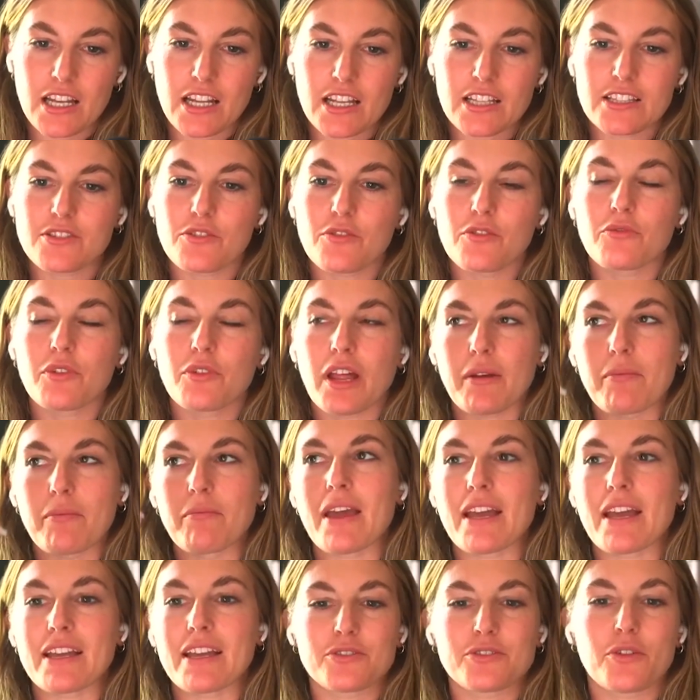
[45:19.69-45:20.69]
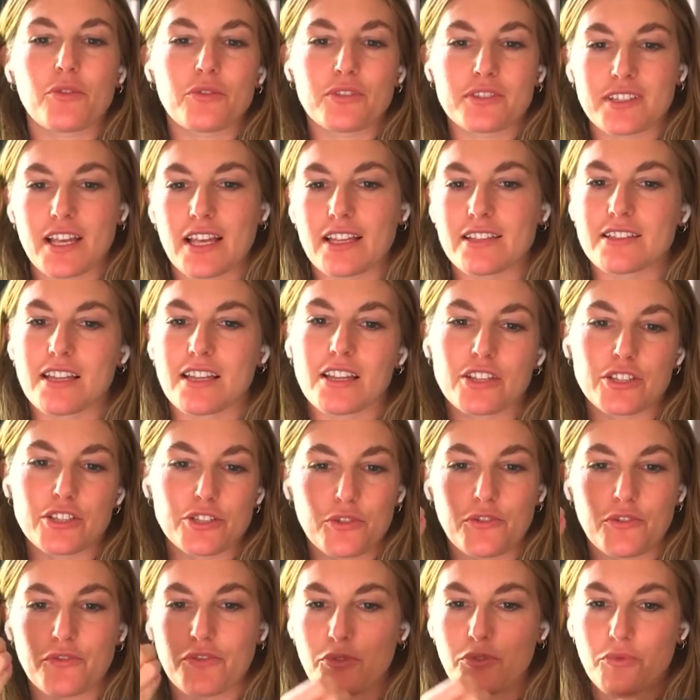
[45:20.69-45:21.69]
And so it like makes total sense that the
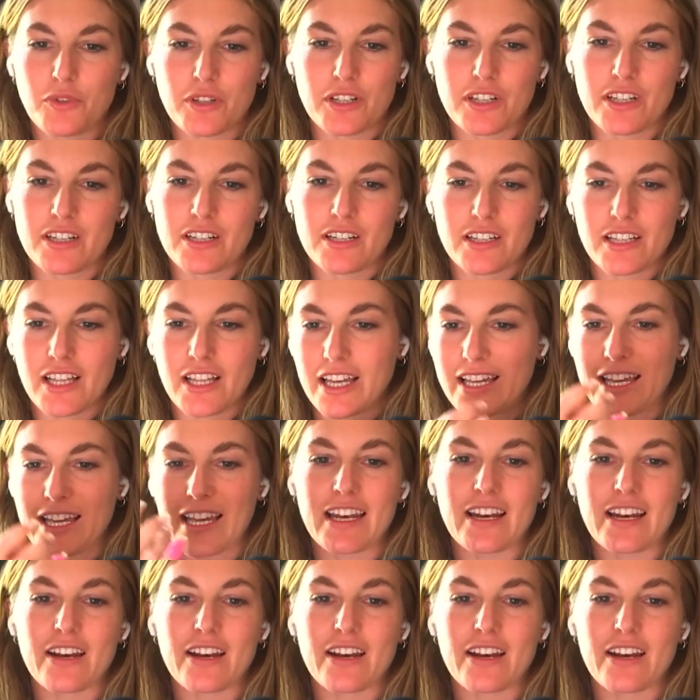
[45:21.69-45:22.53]
2 of you would like hit it